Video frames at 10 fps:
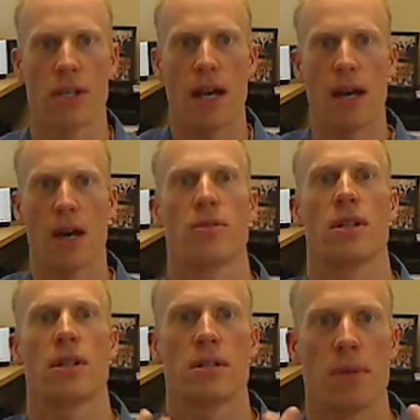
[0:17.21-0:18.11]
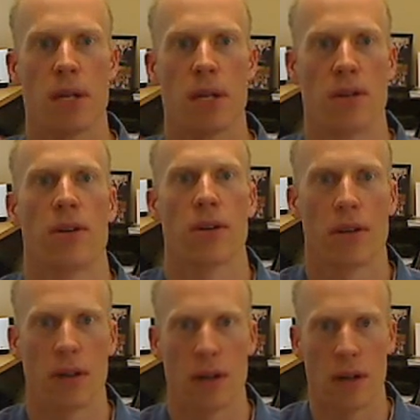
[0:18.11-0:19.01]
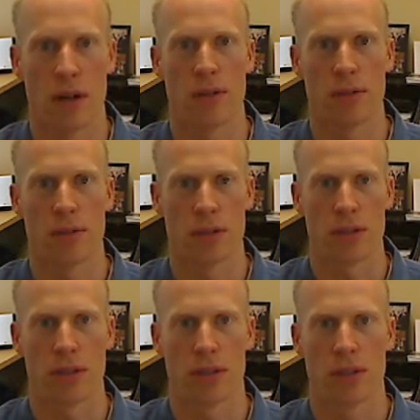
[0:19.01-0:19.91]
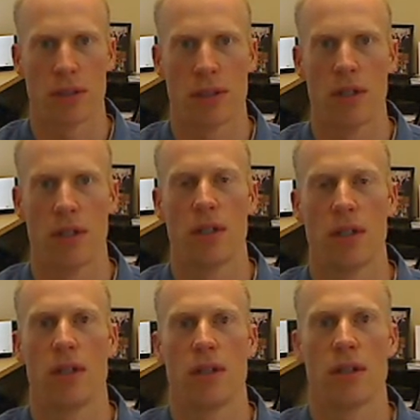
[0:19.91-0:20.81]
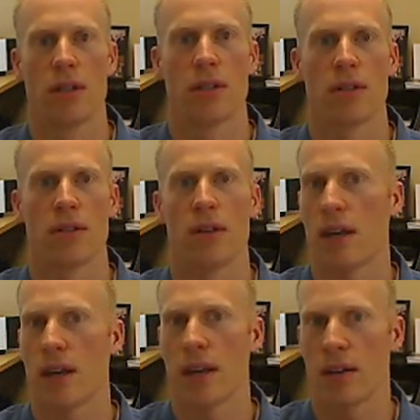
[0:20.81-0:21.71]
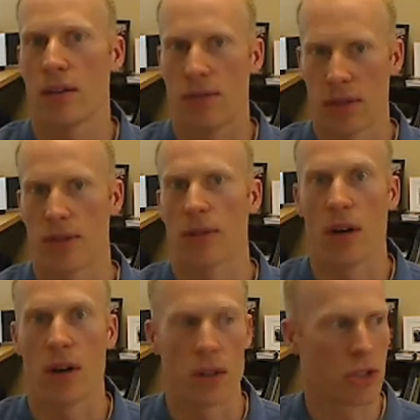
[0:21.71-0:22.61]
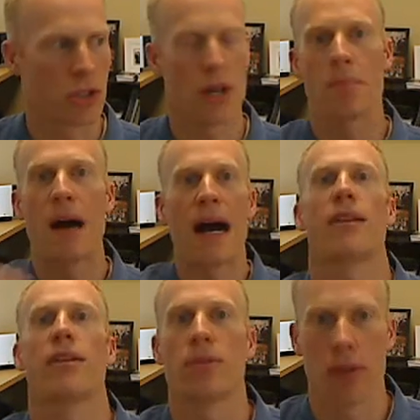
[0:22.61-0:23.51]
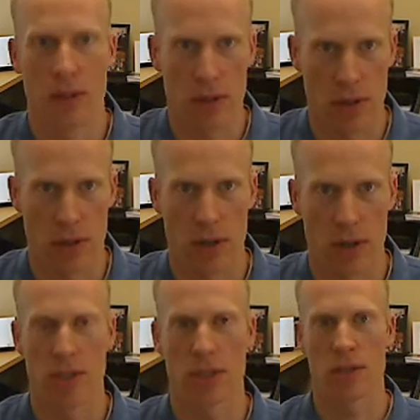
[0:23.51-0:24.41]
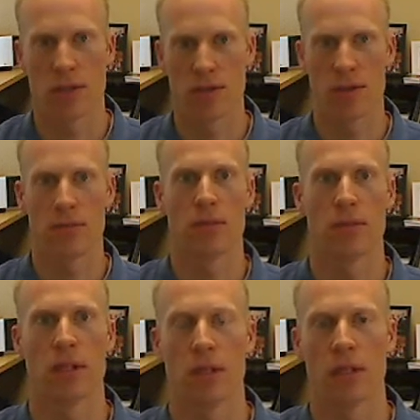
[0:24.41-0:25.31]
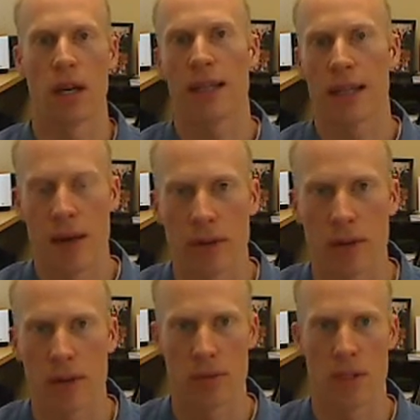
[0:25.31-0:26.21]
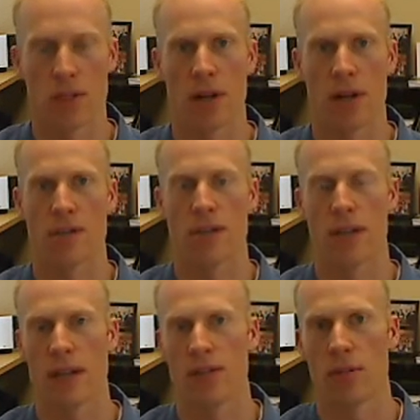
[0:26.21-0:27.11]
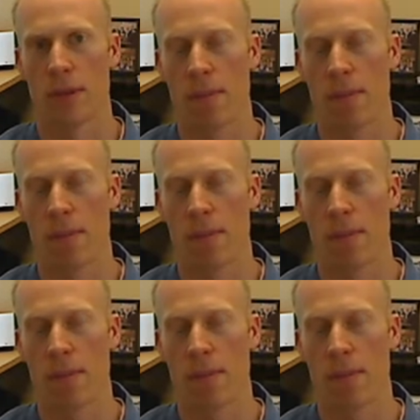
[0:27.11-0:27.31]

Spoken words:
How does my current auto insurance take care of rental car, or should I buy the rental car insurance from at the counter when they try and sell that to me?